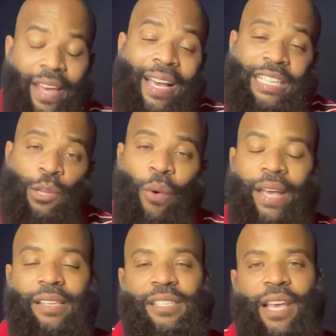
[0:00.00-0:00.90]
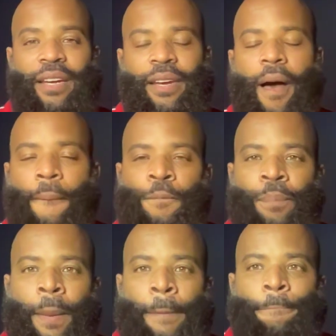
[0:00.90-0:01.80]
that's the way he set it up.
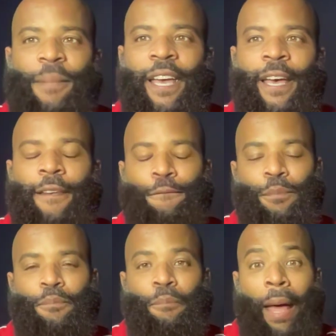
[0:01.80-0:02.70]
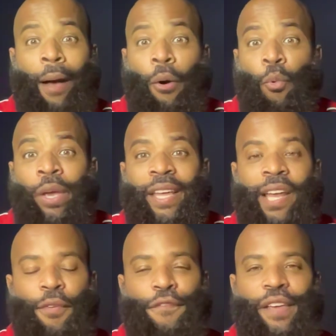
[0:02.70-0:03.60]
And we can
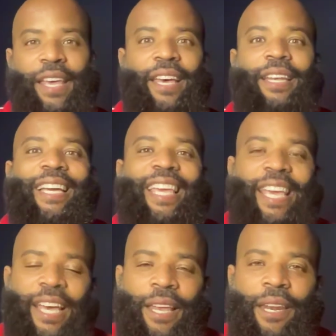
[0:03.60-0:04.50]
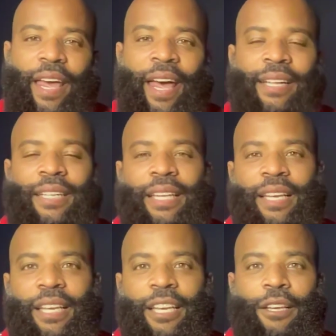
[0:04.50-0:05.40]
never forget. Again, at
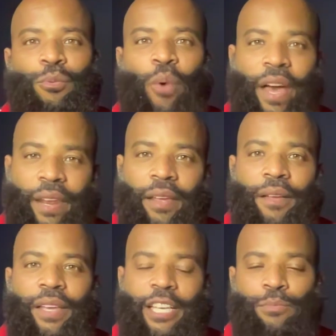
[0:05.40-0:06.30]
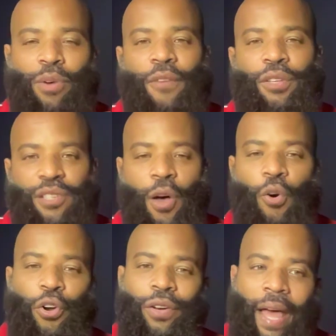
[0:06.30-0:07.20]
the wedding, his brother
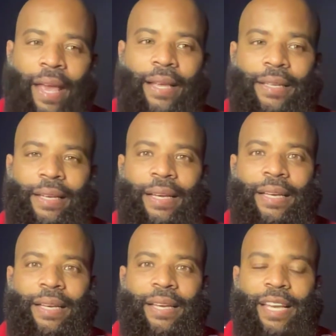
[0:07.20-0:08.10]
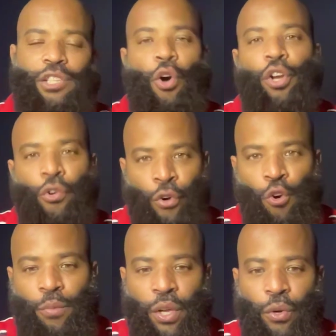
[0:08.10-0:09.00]
told her like, he's going to
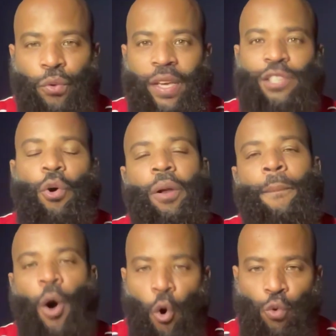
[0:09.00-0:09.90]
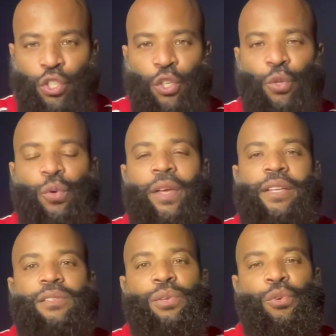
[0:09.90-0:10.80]
groom you. He's going to mold you
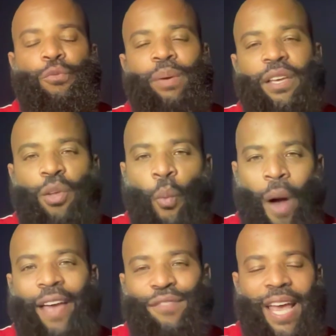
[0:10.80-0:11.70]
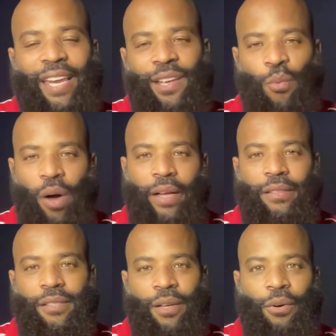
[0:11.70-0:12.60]
to be the wife that he
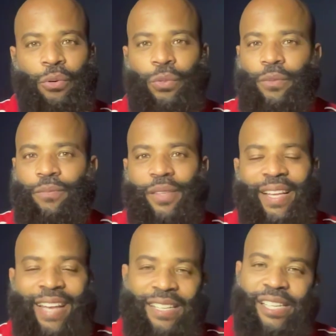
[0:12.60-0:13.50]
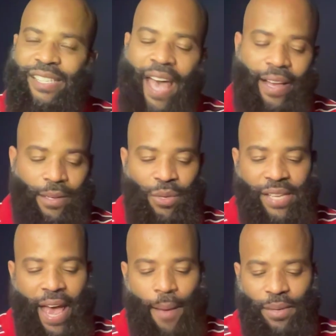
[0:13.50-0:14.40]
wants. So that's exactly what's
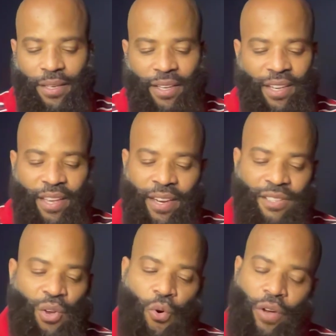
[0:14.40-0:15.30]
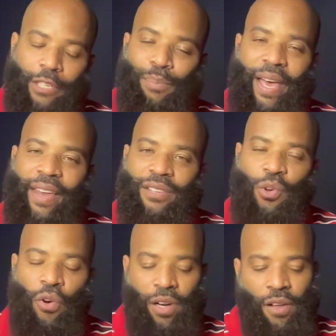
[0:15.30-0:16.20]
happening, and his plan is
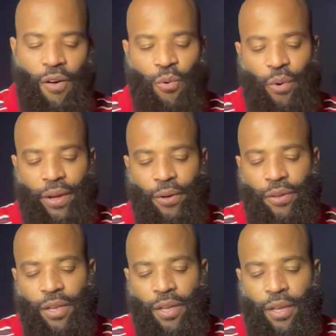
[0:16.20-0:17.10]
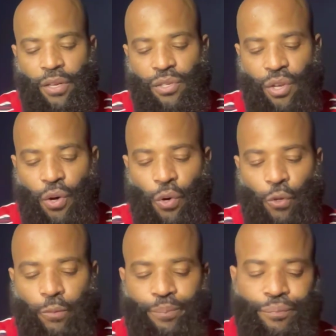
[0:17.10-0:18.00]
going along well.
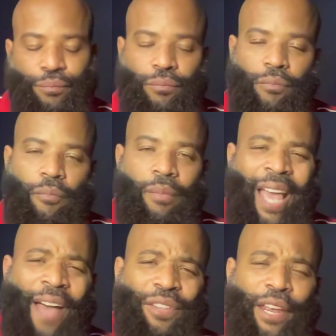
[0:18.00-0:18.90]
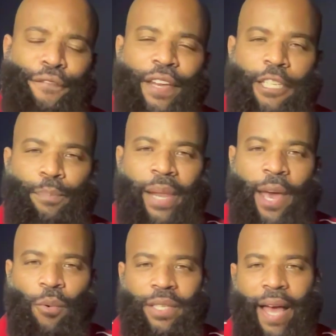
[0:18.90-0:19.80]
So after they finish
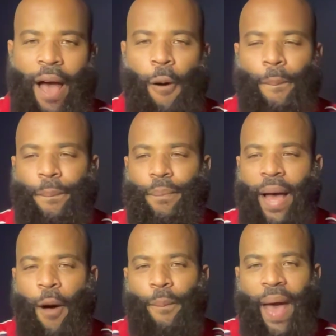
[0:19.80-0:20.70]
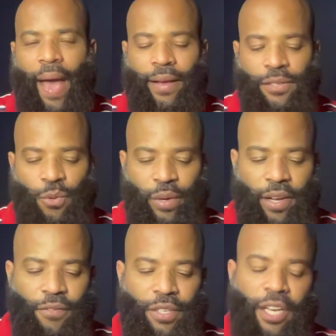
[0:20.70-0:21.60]
playing with the alpacas or
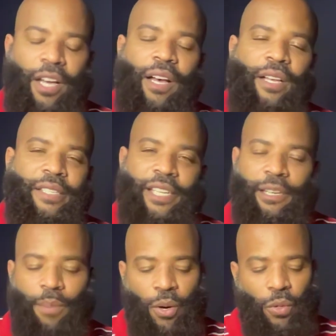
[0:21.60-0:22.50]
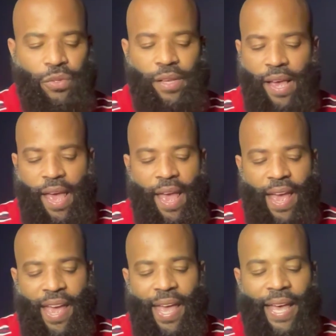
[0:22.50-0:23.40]
whatever, the gazebos,
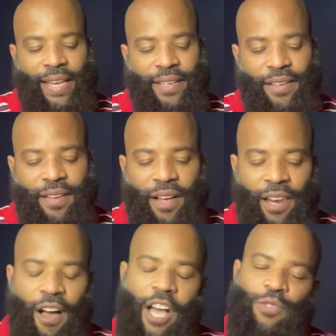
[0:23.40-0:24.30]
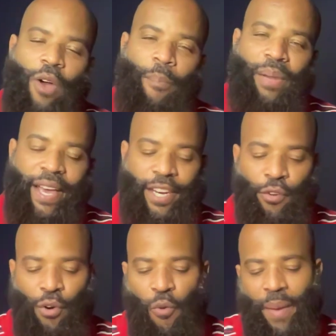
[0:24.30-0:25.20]
and Olajuwon playing the
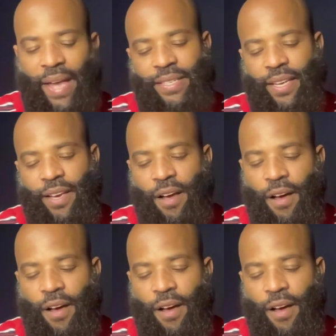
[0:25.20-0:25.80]
romantic